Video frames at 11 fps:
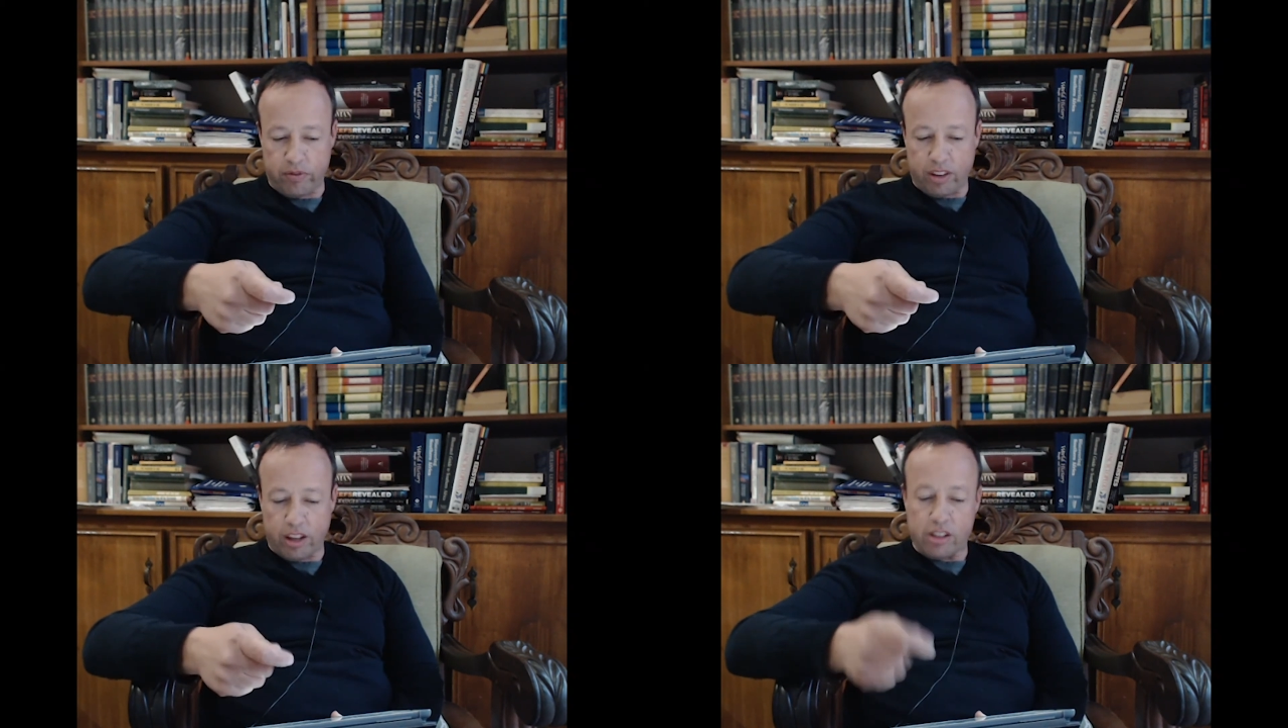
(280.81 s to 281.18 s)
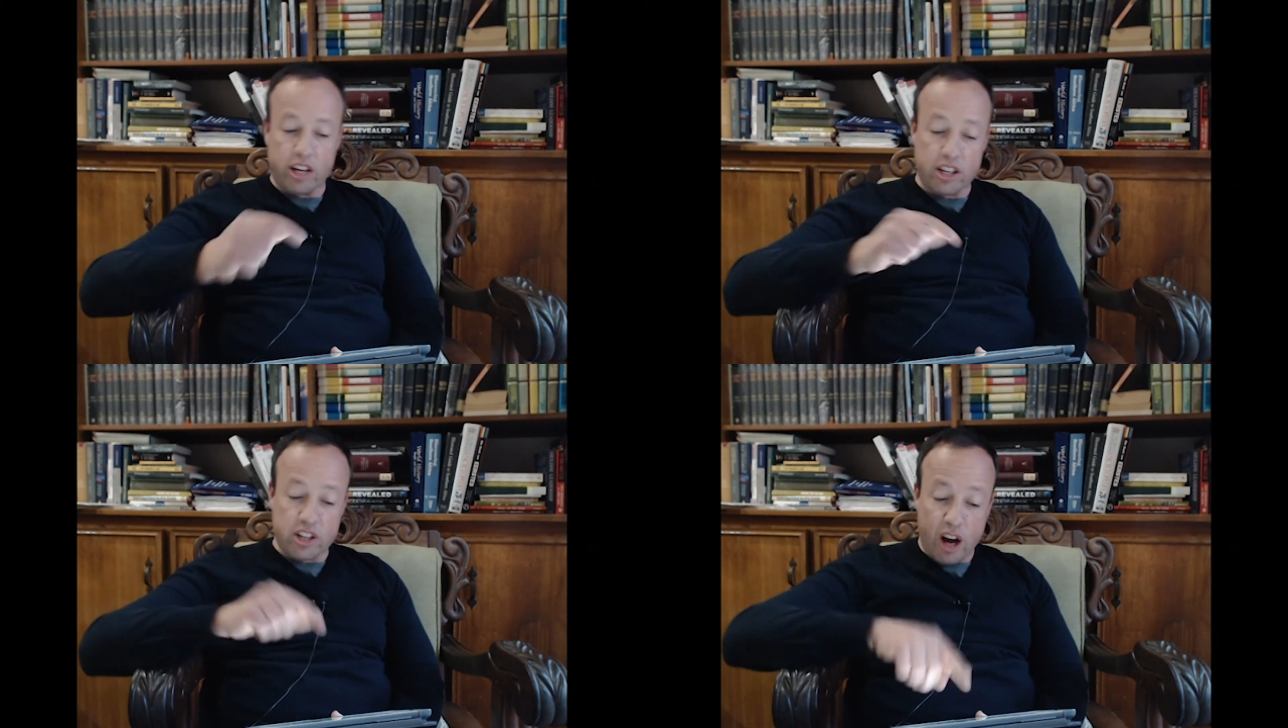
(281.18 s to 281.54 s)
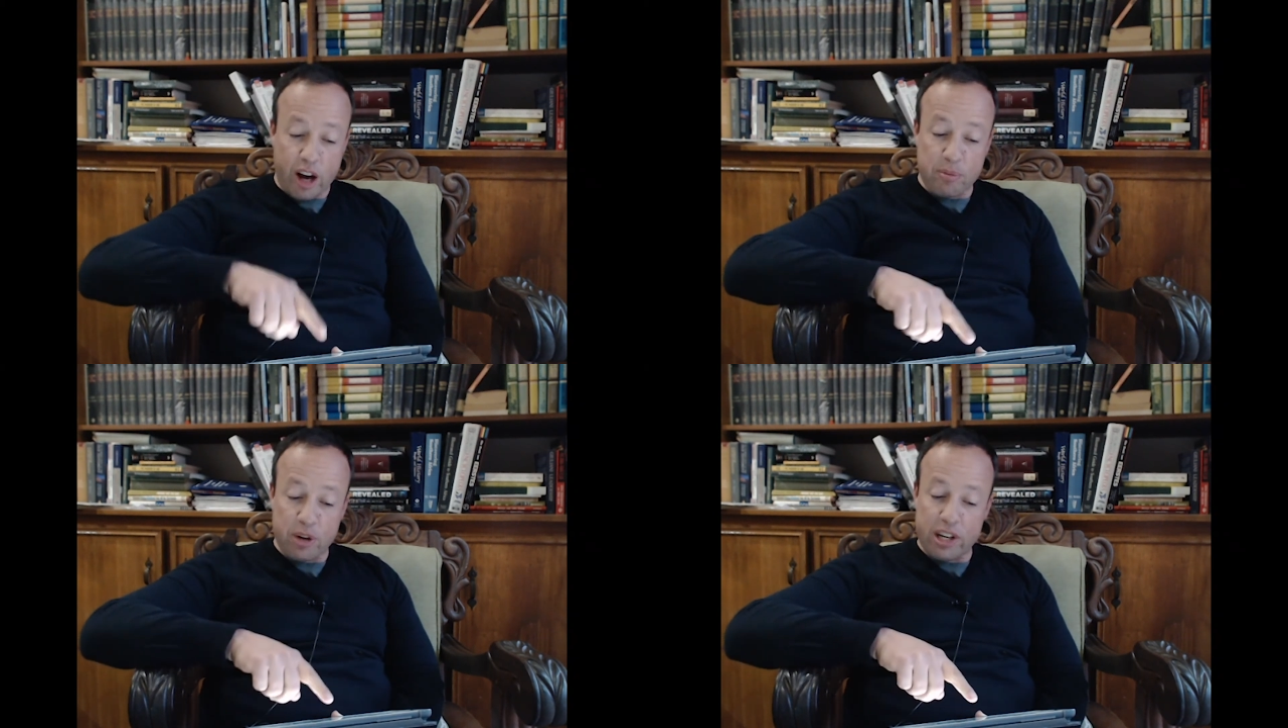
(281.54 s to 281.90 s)
Such a
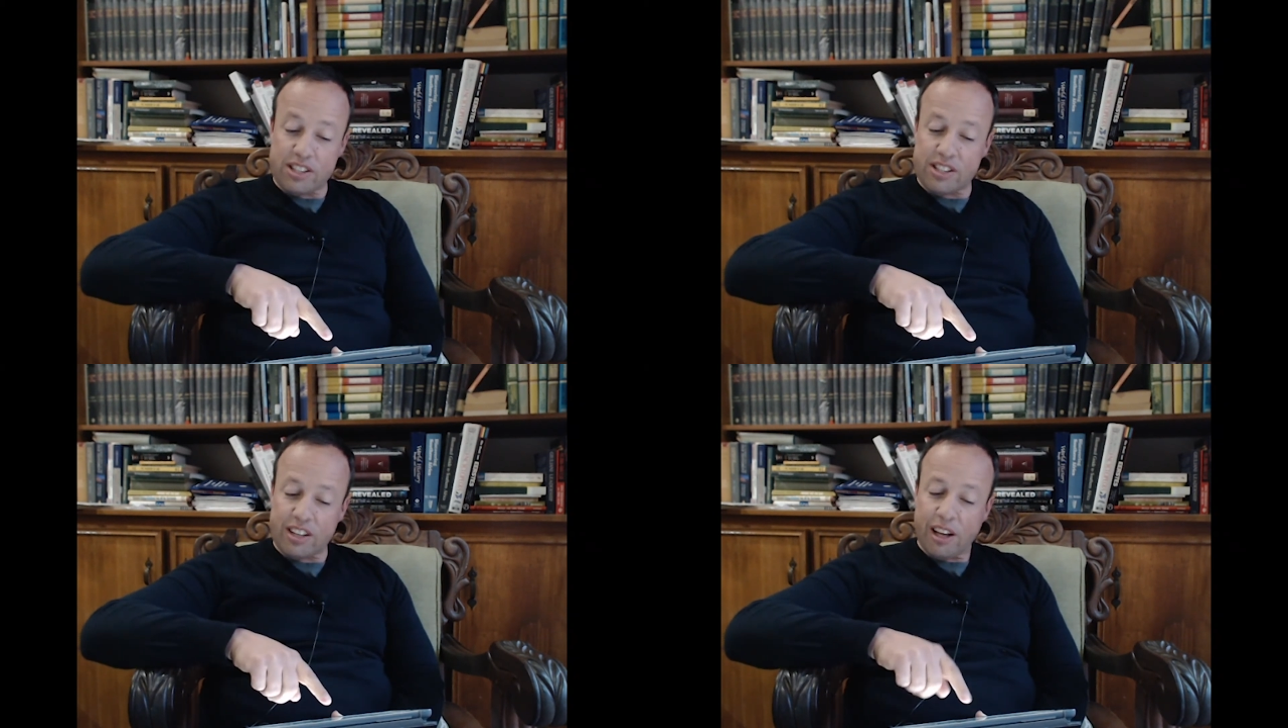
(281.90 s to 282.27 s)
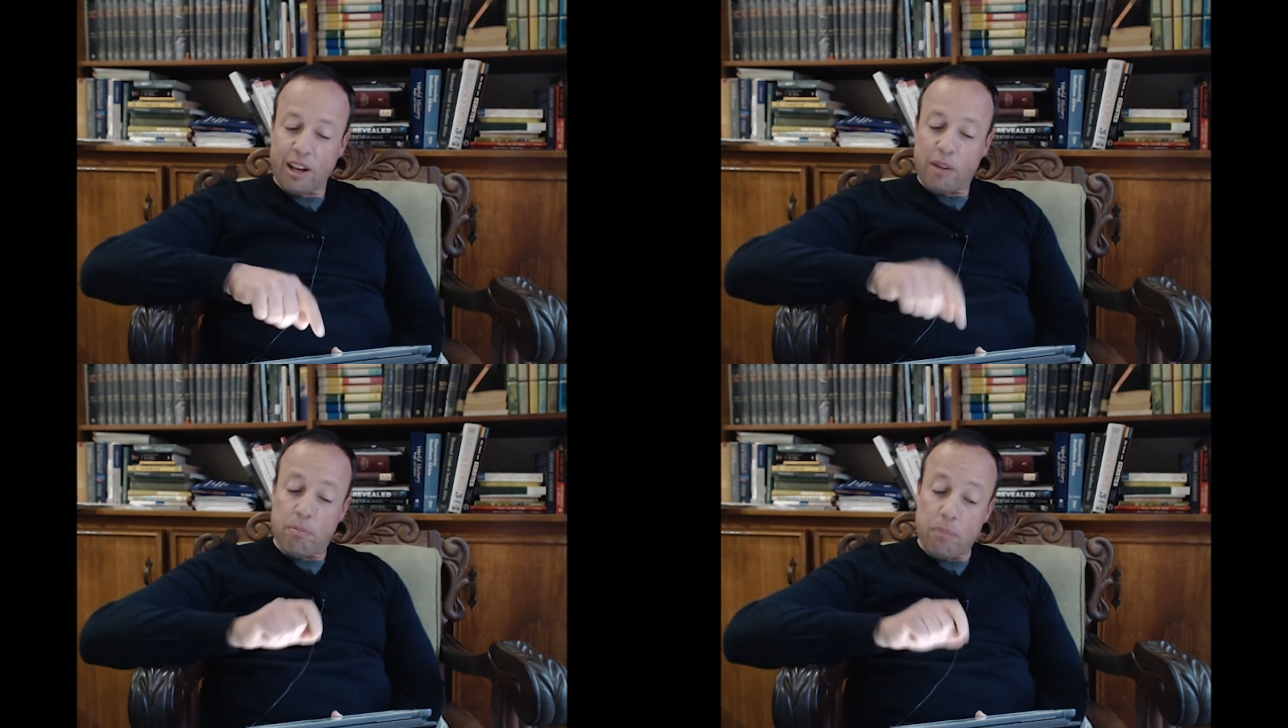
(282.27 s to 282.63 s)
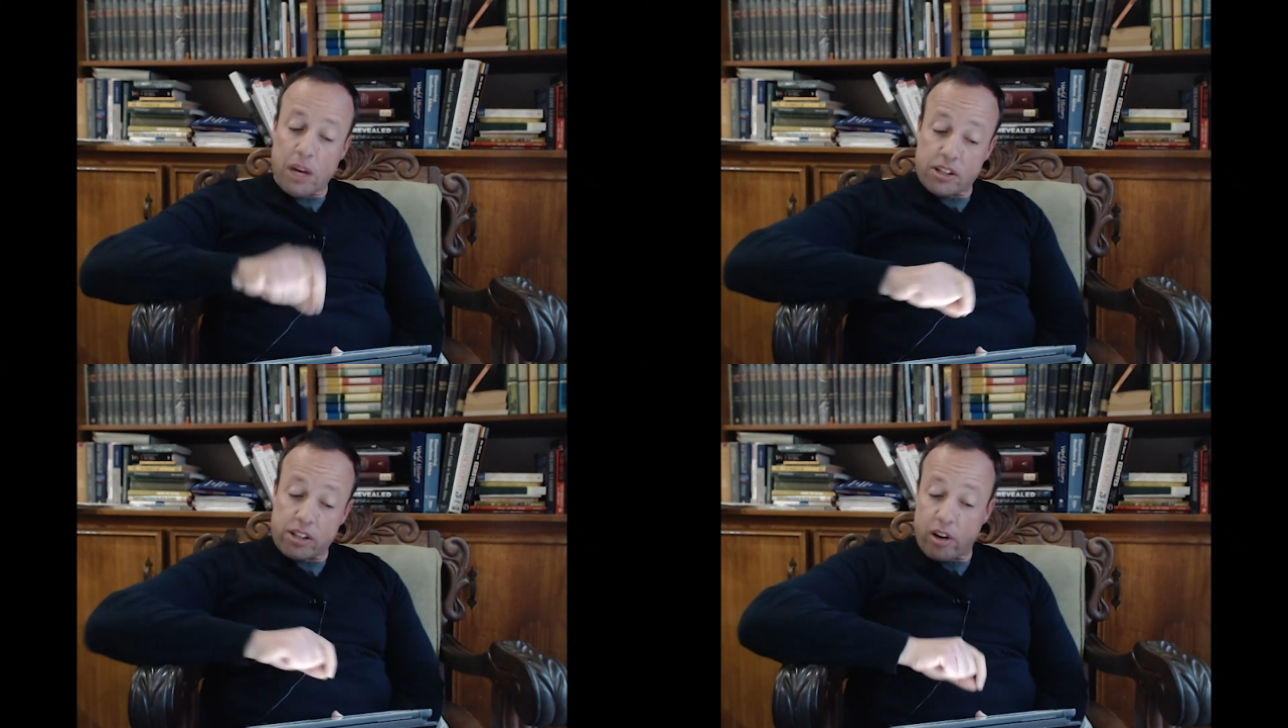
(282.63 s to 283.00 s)
high priest
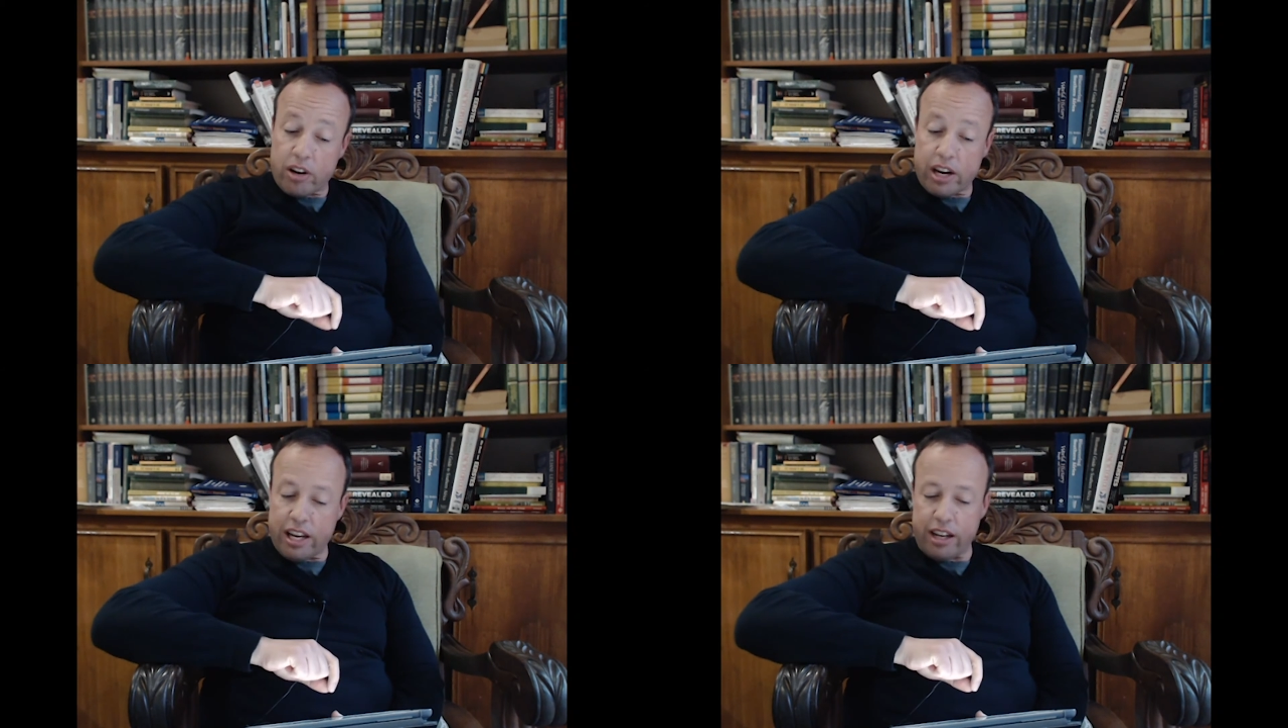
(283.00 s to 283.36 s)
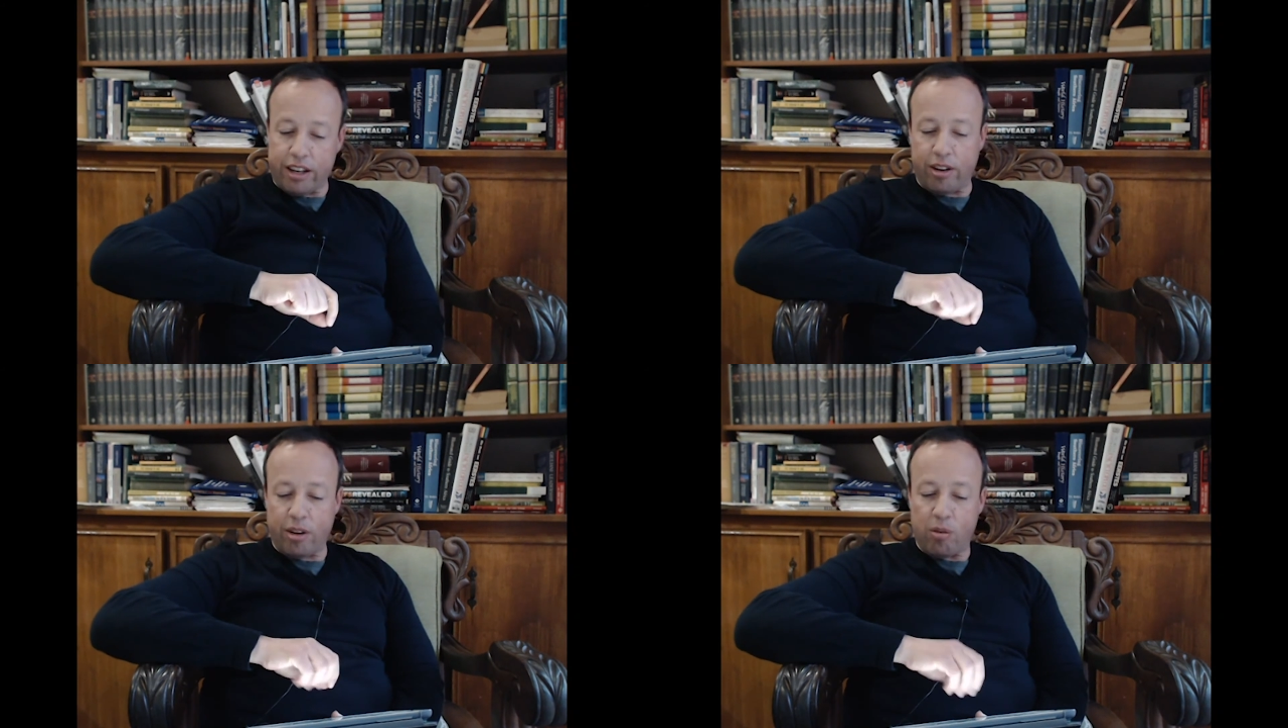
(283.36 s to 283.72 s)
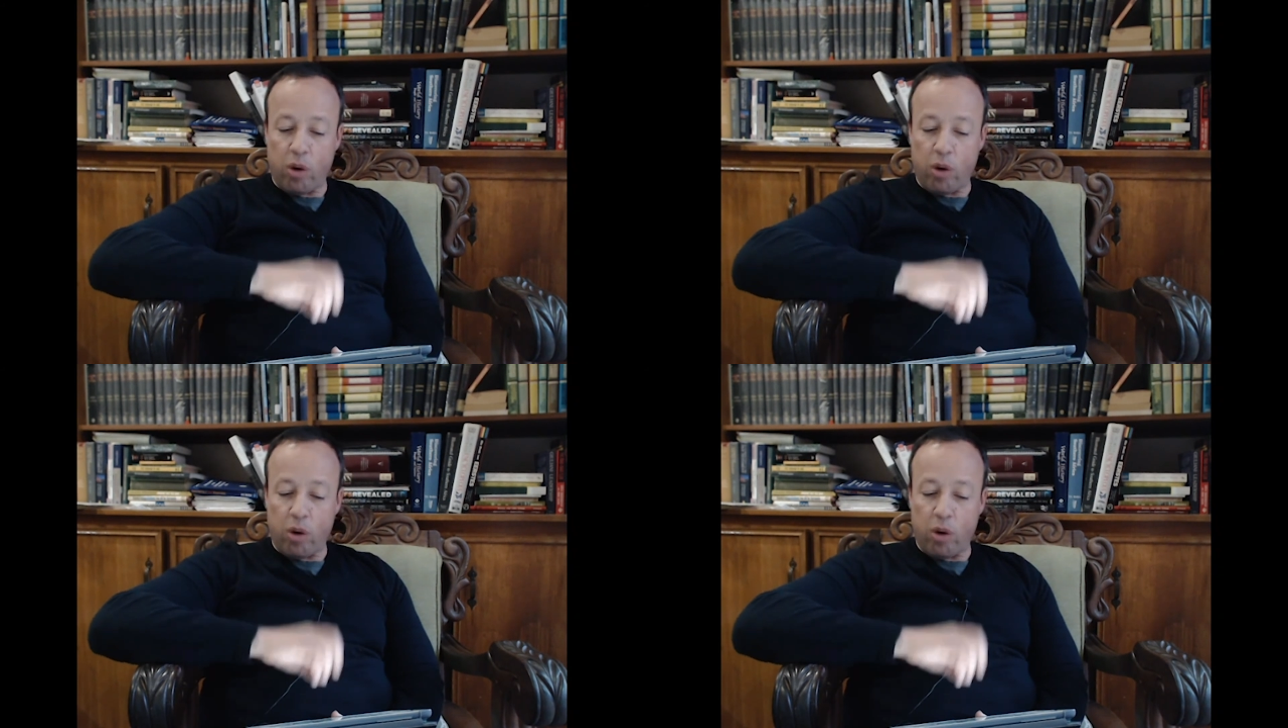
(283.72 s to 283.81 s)
meets our need,